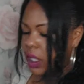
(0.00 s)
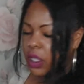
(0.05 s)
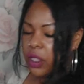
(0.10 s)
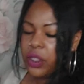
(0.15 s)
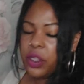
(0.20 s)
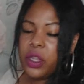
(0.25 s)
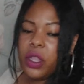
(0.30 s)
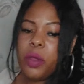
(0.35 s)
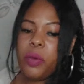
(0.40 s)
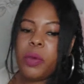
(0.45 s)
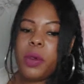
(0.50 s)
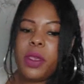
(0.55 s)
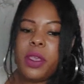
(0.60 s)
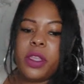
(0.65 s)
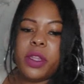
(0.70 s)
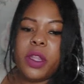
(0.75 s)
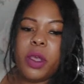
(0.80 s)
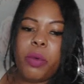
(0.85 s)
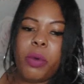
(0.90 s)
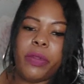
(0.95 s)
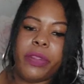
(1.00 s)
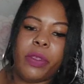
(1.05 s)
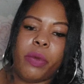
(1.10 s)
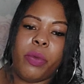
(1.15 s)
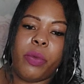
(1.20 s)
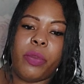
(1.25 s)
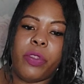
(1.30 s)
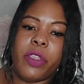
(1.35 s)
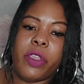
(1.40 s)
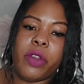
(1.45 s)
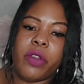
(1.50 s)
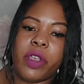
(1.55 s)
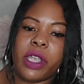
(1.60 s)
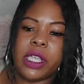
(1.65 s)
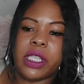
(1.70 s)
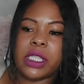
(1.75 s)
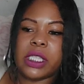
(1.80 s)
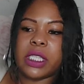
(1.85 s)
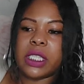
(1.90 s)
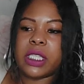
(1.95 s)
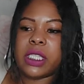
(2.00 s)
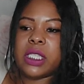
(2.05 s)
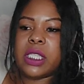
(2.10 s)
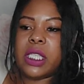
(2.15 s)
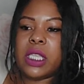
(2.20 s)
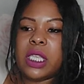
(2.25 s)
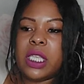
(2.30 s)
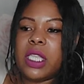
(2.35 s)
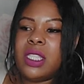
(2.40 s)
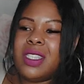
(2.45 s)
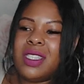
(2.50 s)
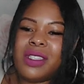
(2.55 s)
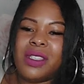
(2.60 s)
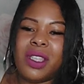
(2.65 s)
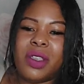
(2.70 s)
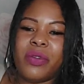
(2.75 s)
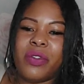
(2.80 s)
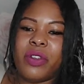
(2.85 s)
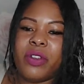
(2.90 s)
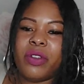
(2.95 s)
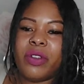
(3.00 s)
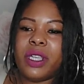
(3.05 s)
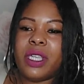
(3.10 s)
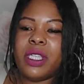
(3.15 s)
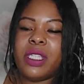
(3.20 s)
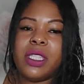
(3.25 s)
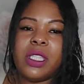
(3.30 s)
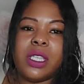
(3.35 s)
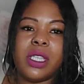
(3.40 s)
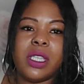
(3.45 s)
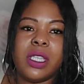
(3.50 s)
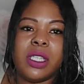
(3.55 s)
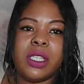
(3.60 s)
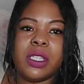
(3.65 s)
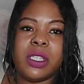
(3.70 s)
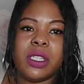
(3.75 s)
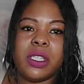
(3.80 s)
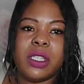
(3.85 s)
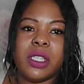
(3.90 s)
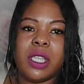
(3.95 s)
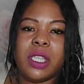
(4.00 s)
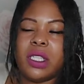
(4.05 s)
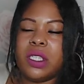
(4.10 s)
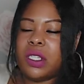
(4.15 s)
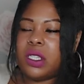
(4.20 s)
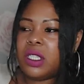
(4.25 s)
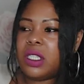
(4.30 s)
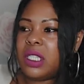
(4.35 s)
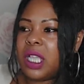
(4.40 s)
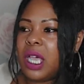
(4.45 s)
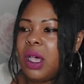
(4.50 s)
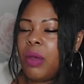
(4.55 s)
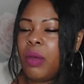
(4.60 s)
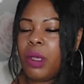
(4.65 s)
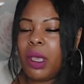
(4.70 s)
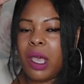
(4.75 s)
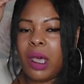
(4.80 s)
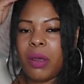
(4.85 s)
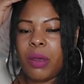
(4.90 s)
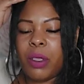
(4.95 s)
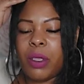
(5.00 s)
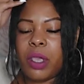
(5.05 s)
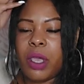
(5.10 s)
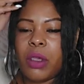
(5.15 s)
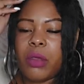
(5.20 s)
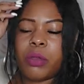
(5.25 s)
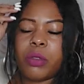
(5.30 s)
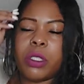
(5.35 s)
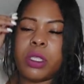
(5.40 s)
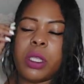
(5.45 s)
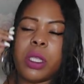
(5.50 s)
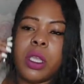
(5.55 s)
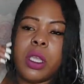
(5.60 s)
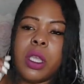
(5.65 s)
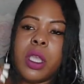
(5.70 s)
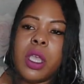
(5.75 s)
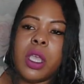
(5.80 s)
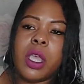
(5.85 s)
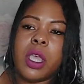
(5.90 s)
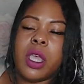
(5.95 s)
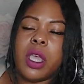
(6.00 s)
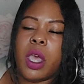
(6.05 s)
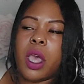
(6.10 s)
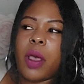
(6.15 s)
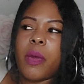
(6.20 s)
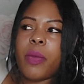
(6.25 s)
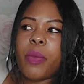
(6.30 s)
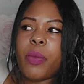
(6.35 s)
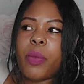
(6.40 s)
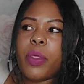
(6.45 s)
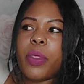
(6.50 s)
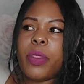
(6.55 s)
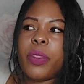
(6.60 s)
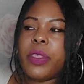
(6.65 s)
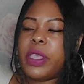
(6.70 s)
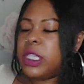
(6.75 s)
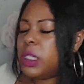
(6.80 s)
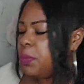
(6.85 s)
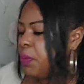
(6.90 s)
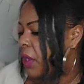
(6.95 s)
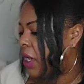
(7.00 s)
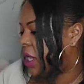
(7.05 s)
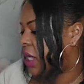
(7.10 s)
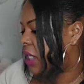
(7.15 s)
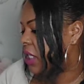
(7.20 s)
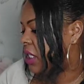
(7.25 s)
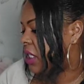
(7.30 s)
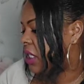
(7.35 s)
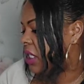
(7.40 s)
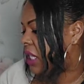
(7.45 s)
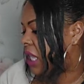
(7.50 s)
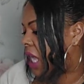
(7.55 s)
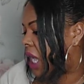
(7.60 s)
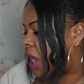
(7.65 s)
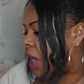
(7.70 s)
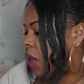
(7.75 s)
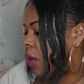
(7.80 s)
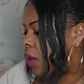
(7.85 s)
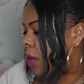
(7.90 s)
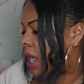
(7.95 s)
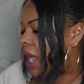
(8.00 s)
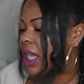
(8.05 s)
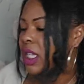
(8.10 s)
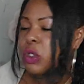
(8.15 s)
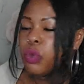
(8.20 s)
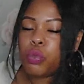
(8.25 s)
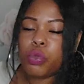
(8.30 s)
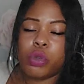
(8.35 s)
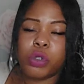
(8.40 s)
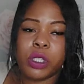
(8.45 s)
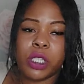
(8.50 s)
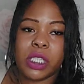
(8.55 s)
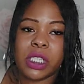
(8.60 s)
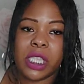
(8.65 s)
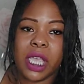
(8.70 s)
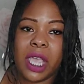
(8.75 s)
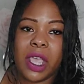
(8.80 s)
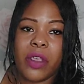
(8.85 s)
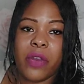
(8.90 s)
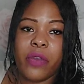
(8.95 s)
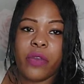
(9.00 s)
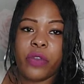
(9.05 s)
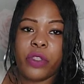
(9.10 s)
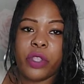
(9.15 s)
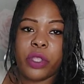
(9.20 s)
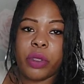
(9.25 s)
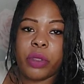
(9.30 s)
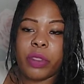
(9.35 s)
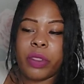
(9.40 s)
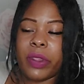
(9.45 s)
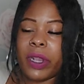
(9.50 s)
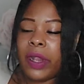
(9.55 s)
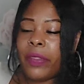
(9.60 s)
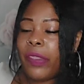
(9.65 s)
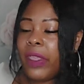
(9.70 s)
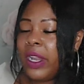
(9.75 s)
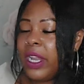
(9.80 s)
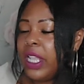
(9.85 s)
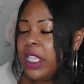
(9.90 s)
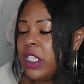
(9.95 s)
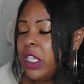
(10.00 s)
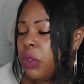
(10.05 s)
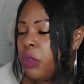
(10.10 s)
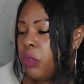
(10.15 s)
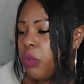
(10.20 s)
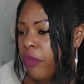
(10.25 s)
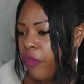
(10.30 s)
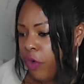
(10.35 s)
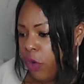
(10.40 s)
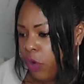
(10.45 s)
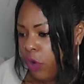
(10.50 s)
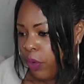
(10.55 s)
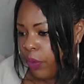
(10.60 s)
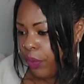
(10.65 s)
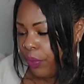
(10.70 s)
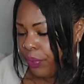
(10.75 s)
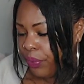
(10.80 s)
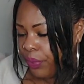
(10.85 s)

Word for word: You know what? You know what the the craziest thing is? It's not even crazy. It's just it's just how how it goes. This person now has more desire for you than than they did before.